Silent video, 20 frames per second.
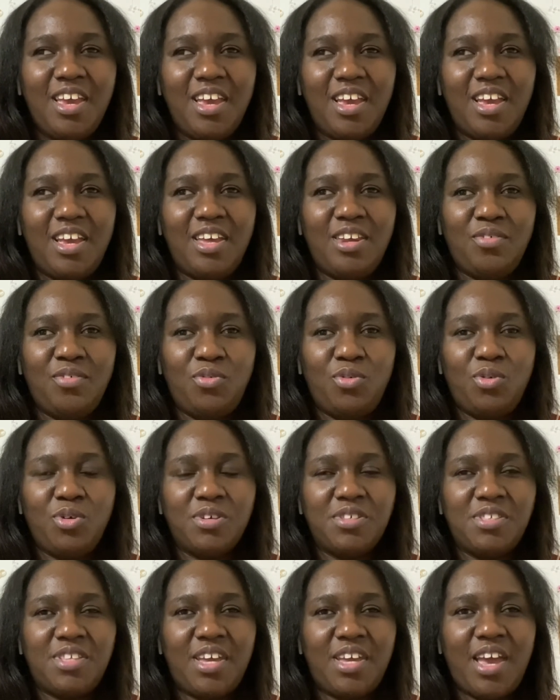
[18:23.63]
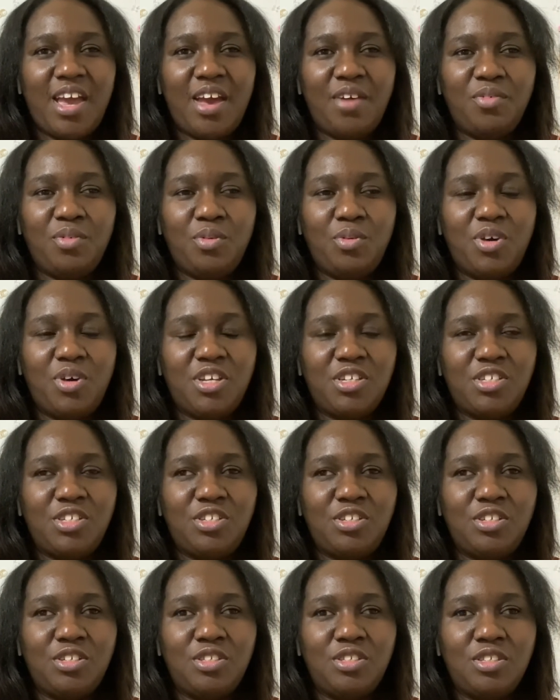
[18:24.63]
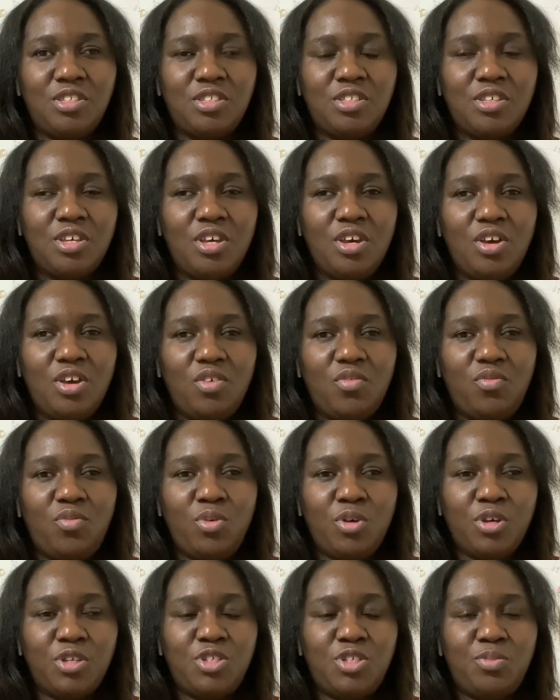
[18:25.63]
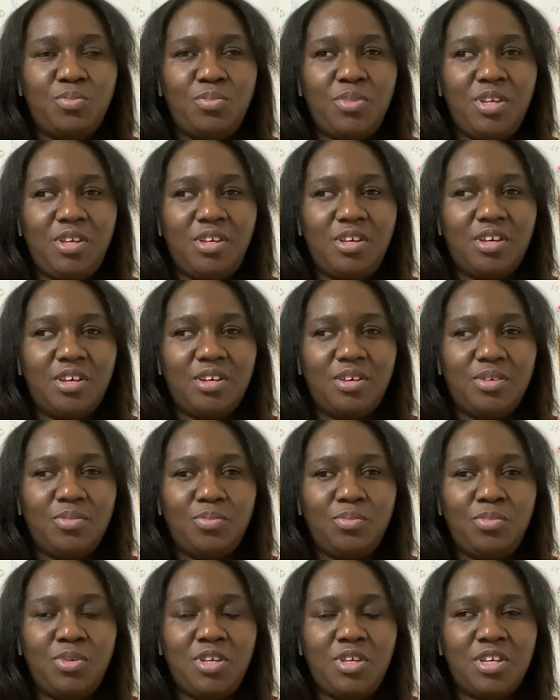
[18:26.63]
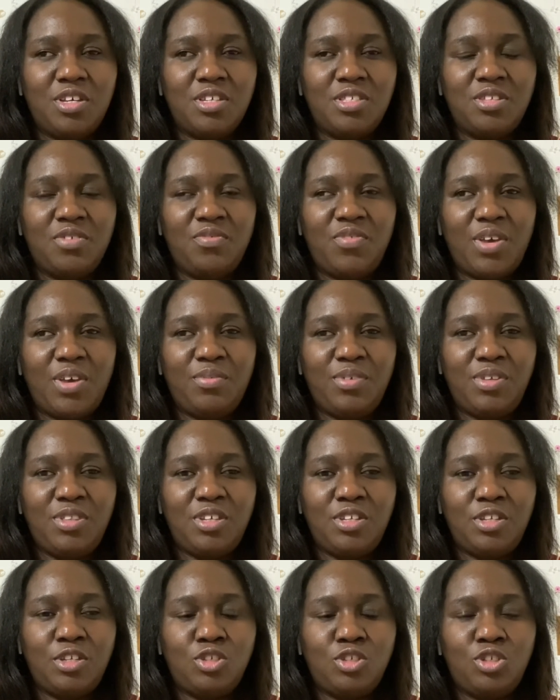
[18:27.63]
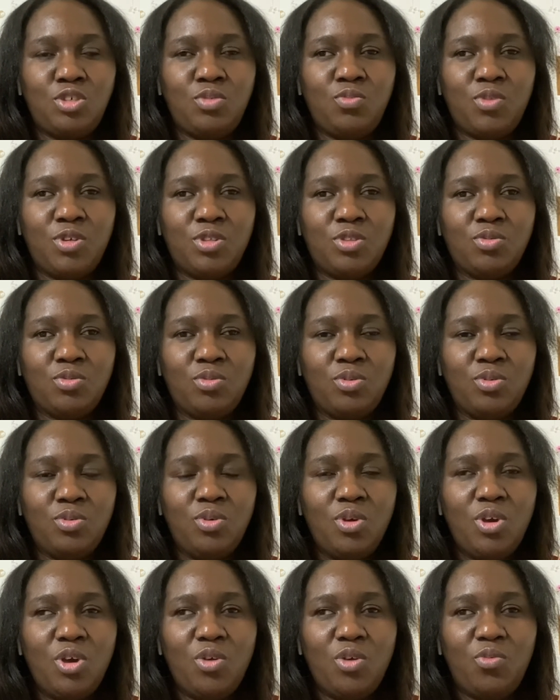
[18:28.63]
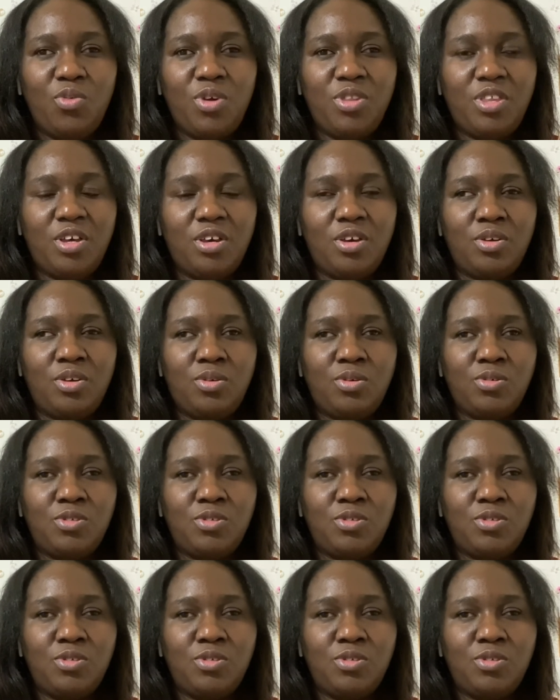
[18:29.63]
And of course, they have questions for Jamaica because of everything that she went through with the uncle.